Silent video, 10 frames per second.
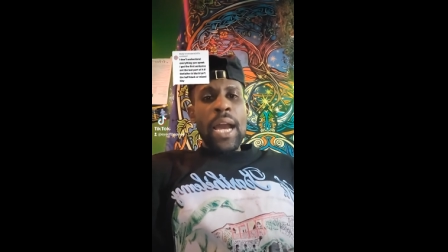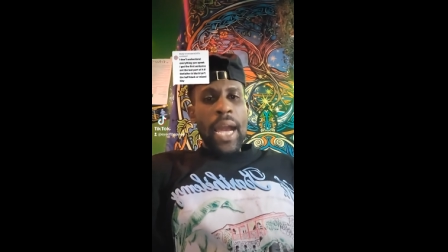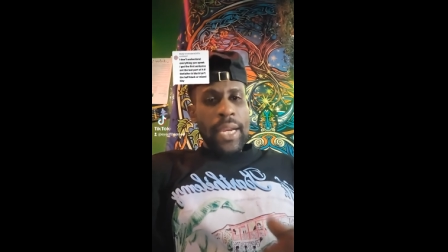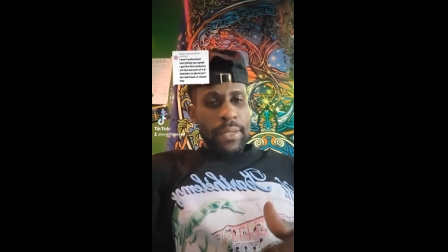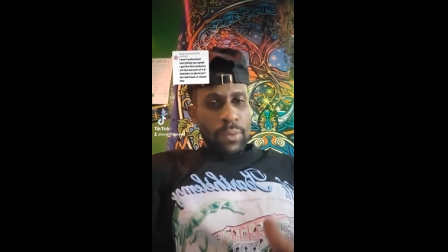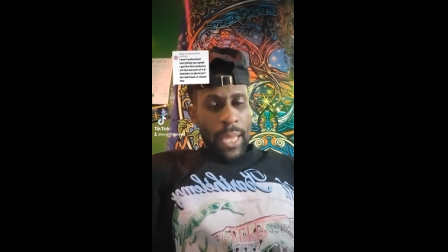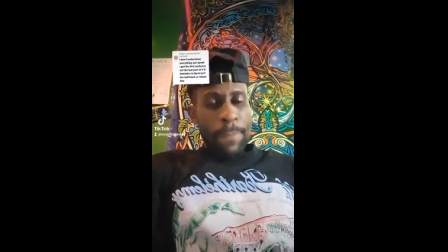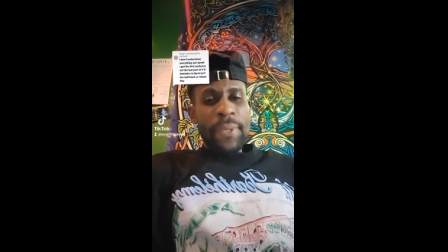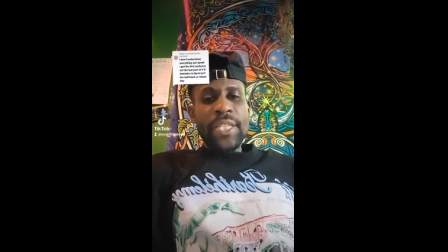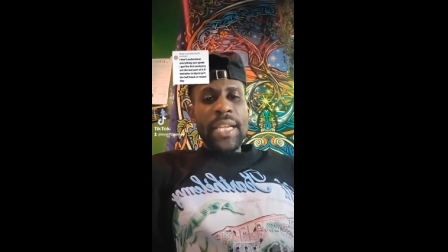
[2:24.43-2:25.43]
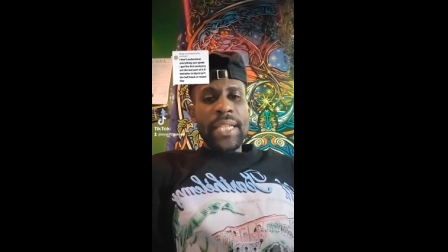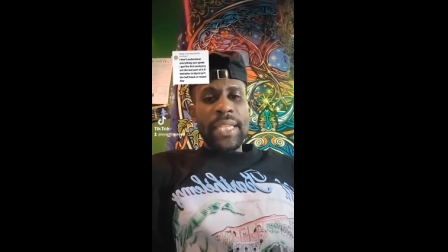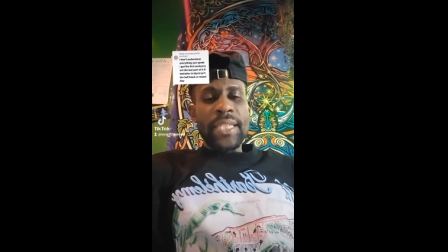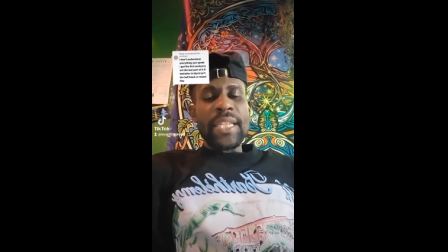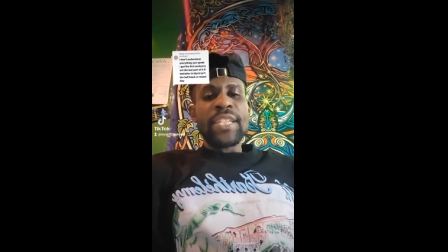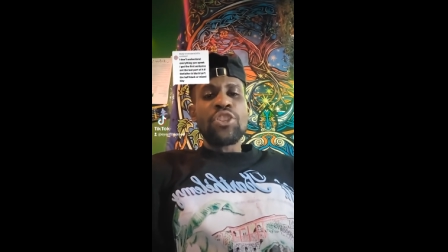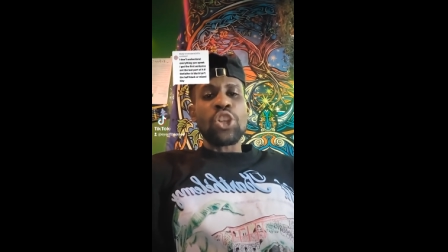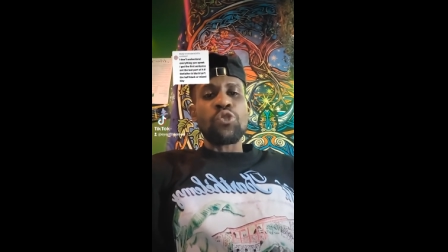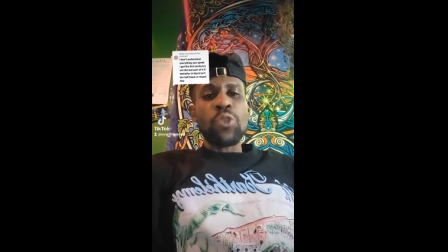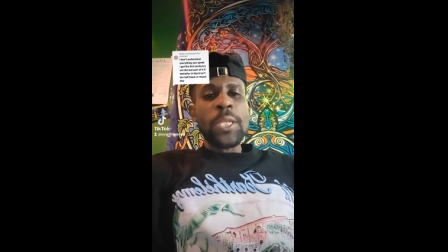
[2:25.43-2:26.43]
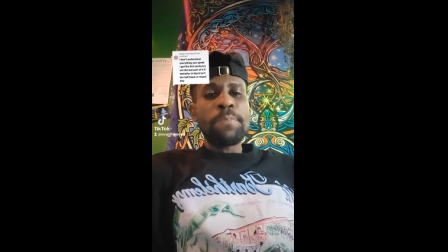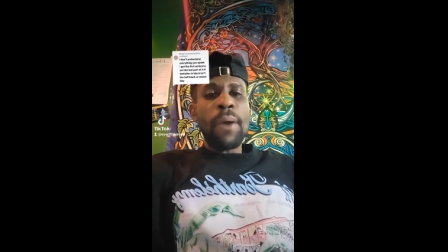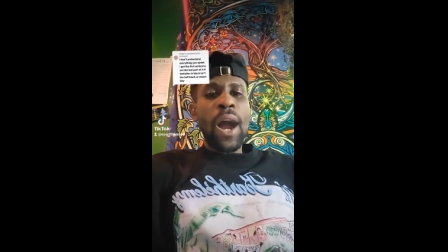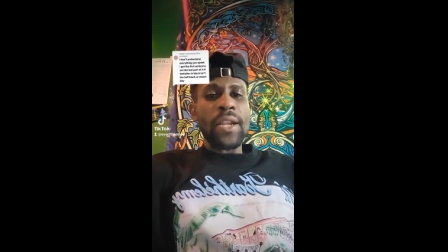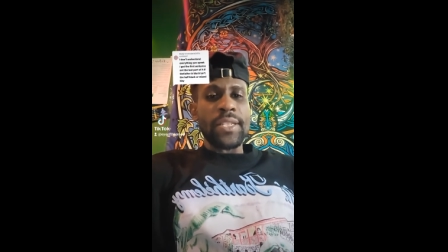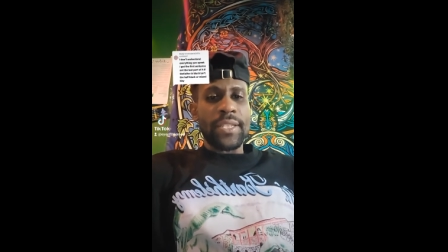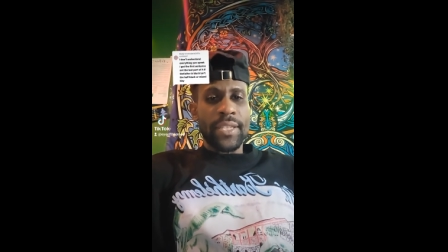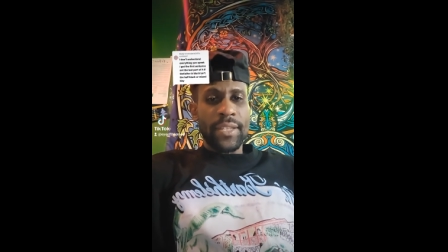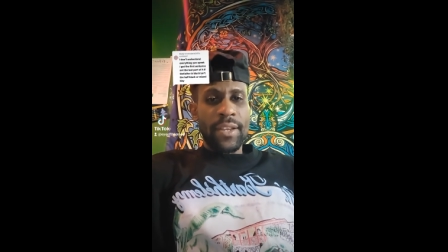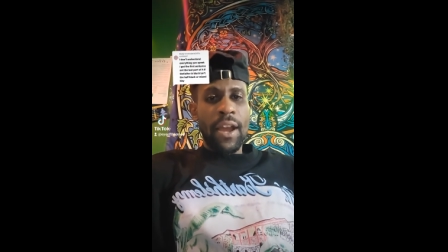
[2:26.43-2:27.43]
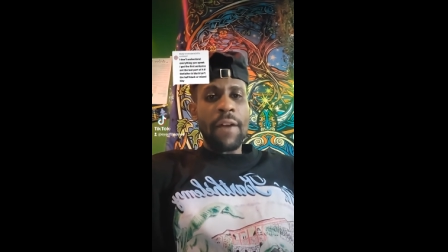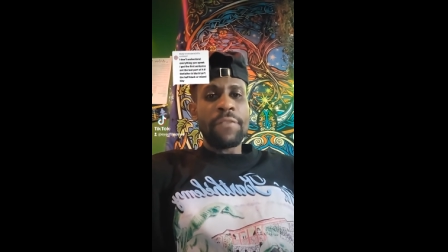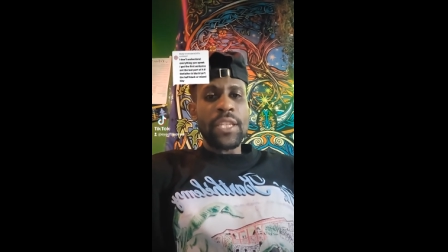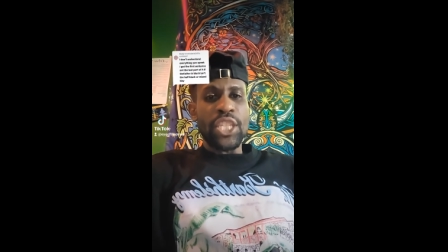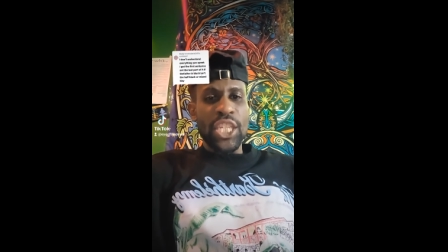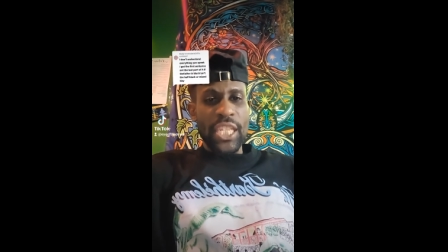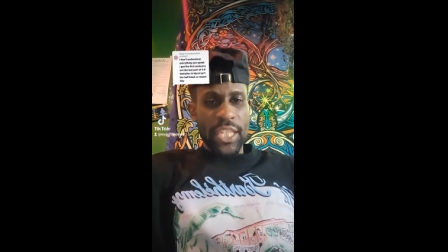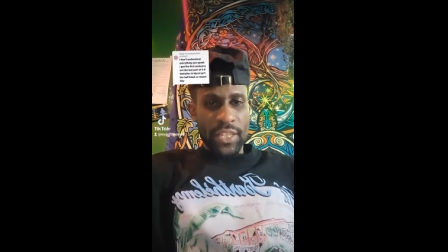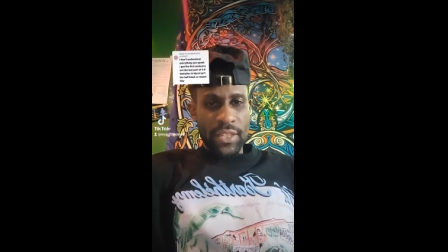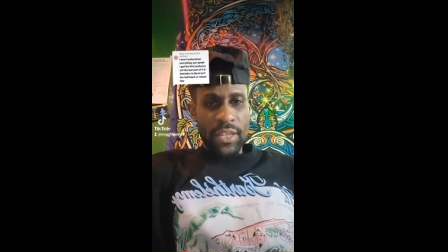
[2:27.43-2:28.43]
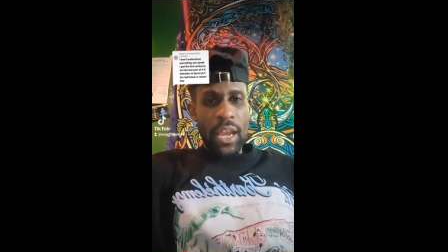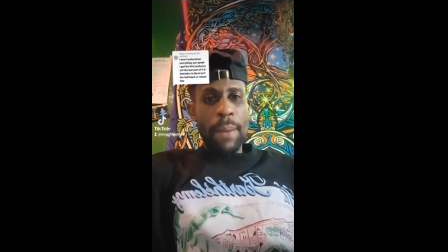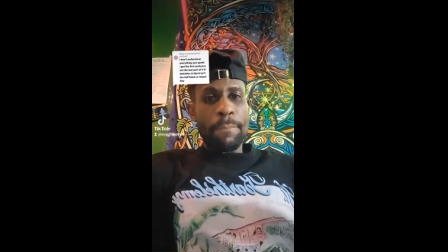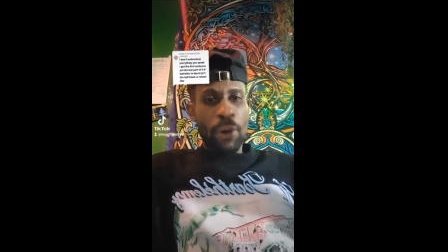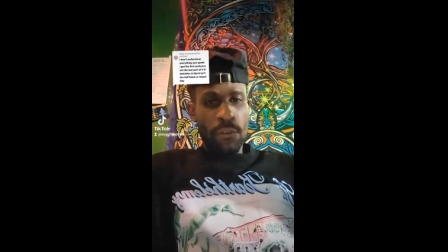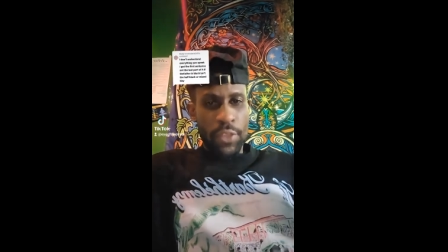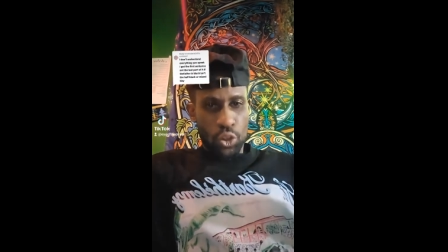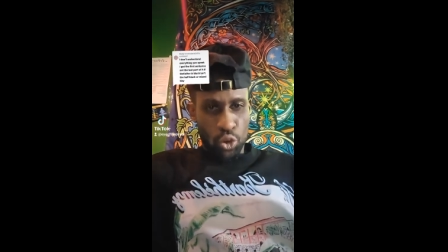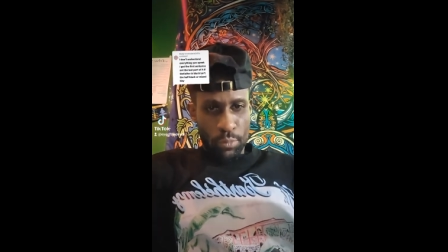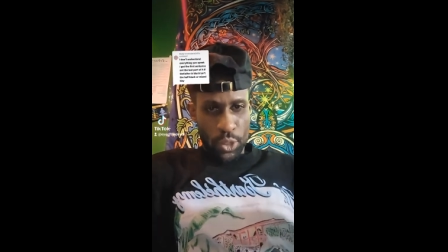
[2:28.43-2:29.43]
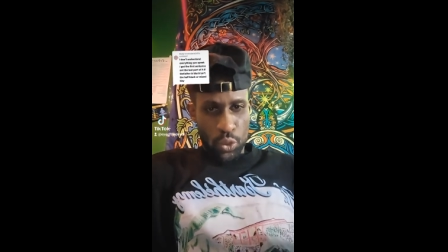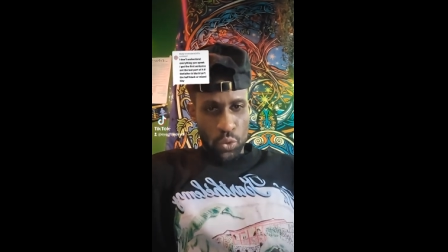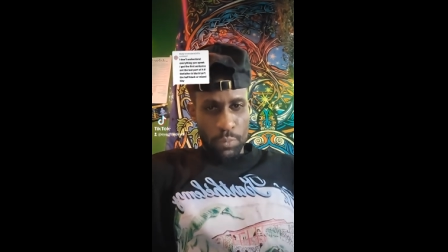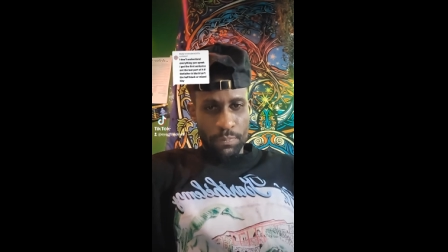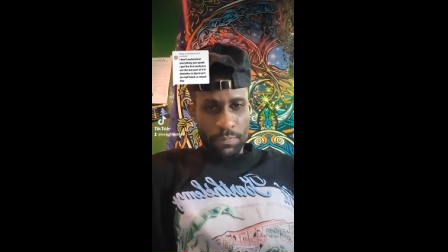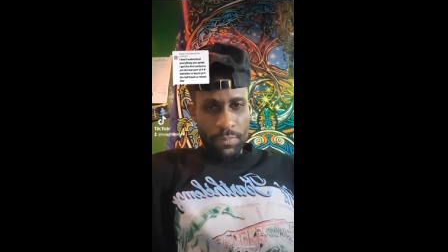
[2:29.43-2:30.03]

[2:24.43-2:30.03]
And epigenetics is just response of the gene above the chromosome.